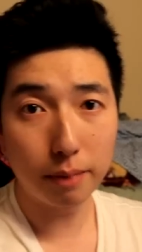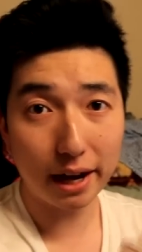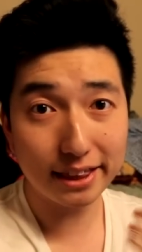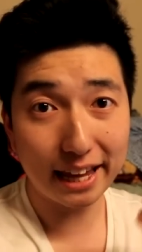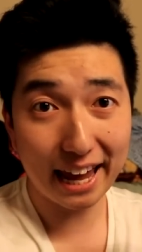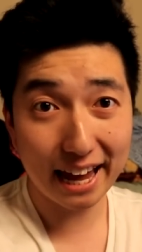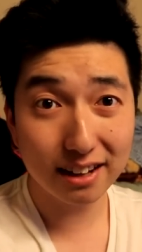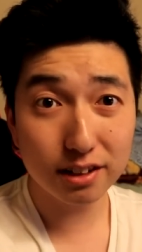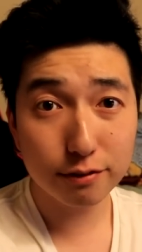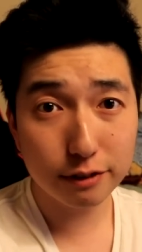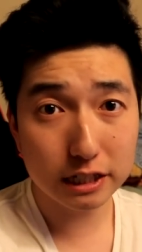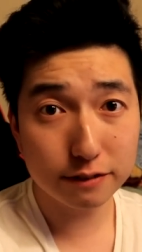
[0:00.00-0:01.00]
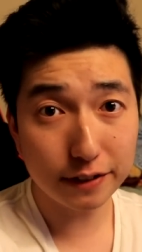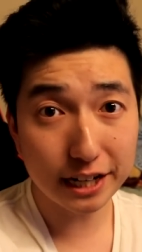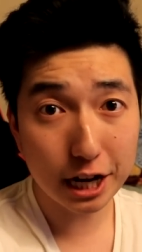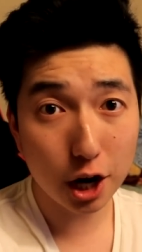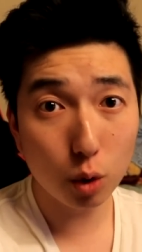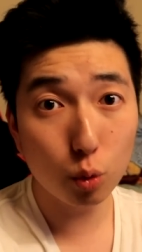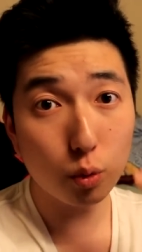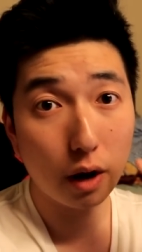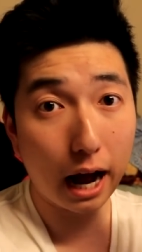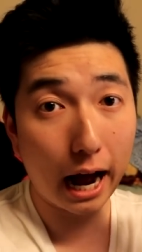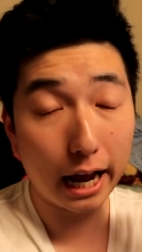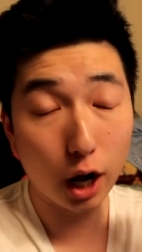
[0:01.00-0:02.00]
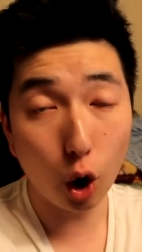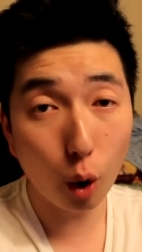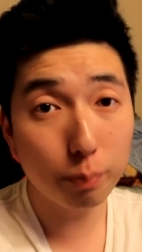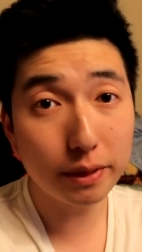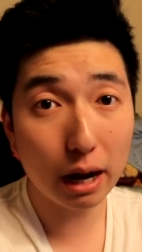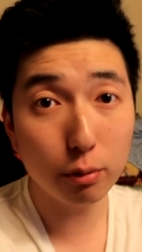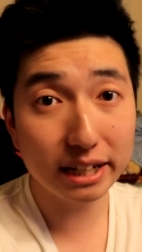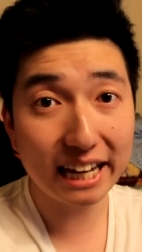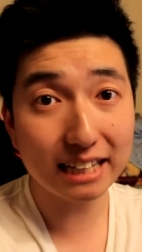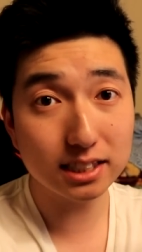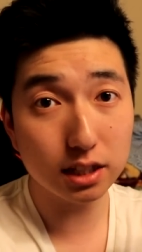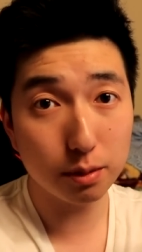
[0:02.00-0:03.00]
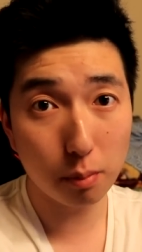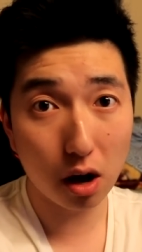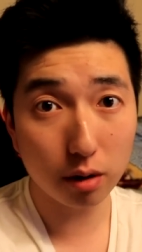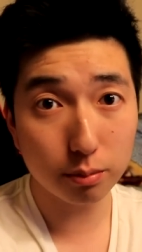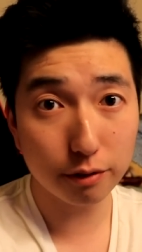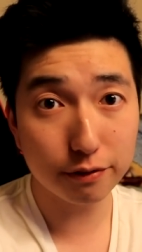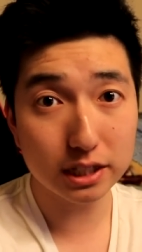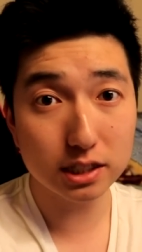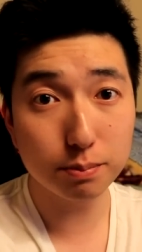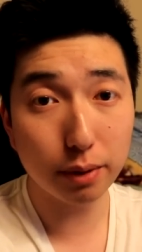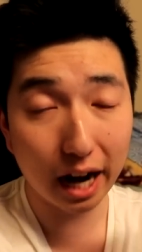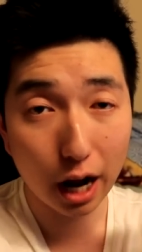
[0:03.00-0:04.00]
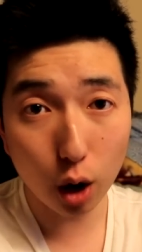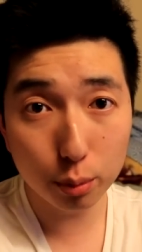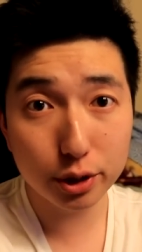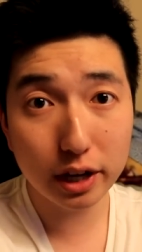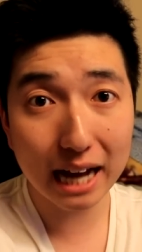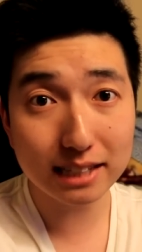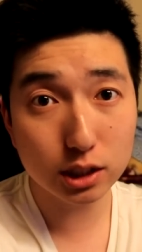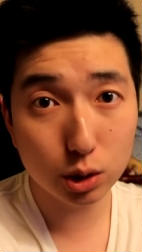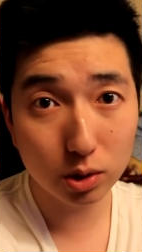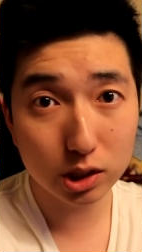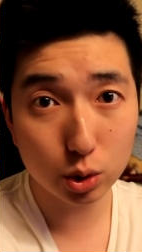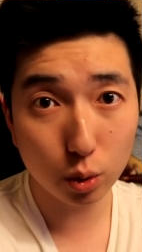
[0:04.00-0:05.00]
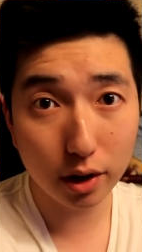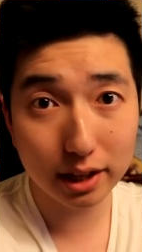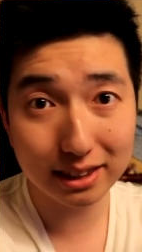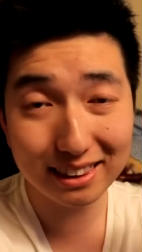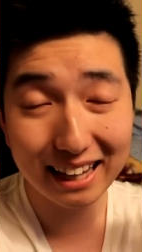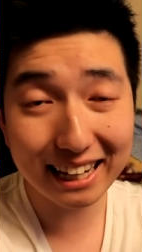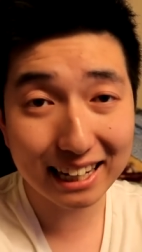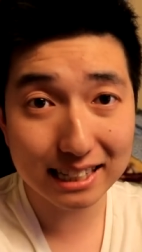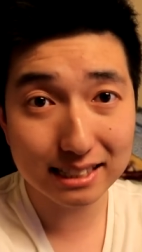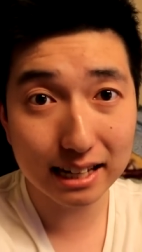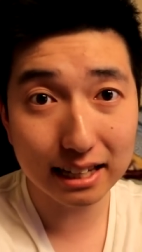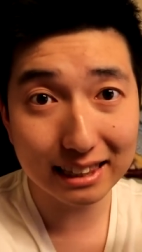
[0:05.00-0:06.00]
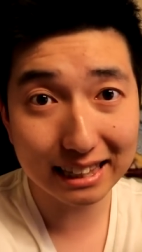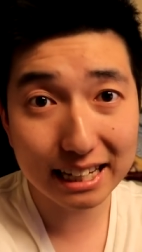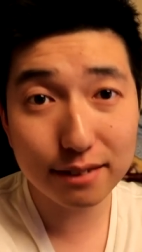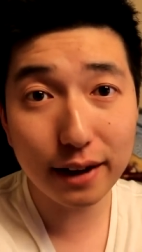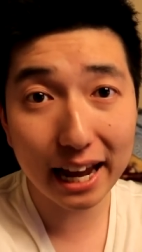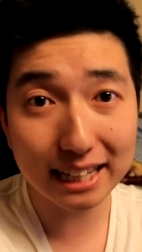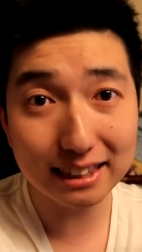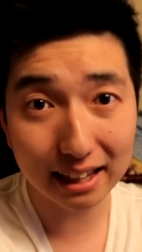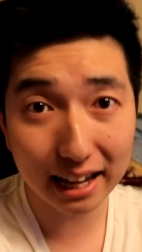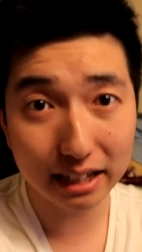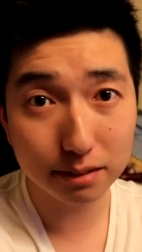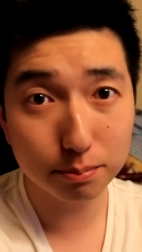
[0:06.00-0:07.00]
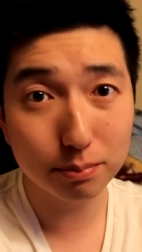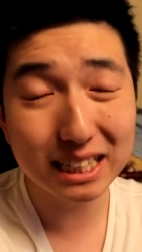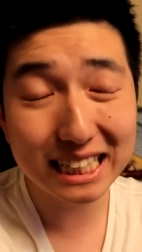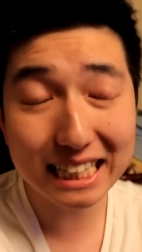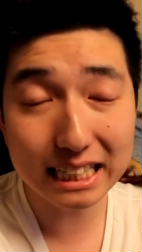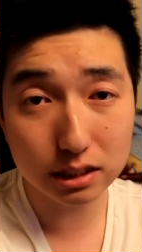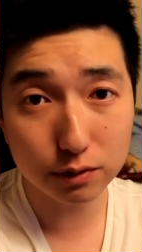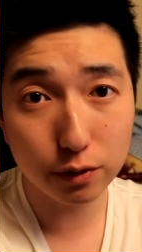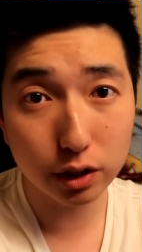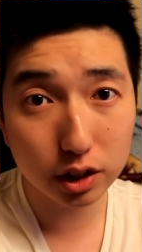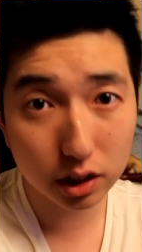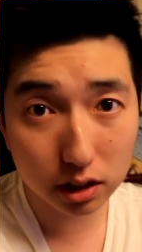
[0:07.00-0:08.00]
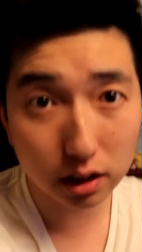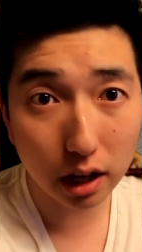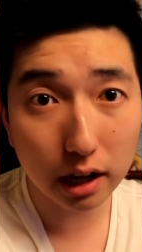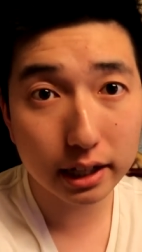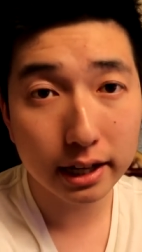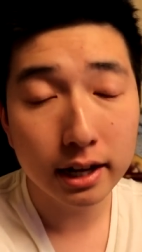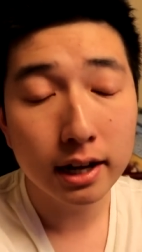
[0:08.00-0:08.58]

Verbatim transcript: by the end of this video, I hope that we get to the bottom of this, but I hope you guys do enjoy. Like I said, leave a like please, for good luck.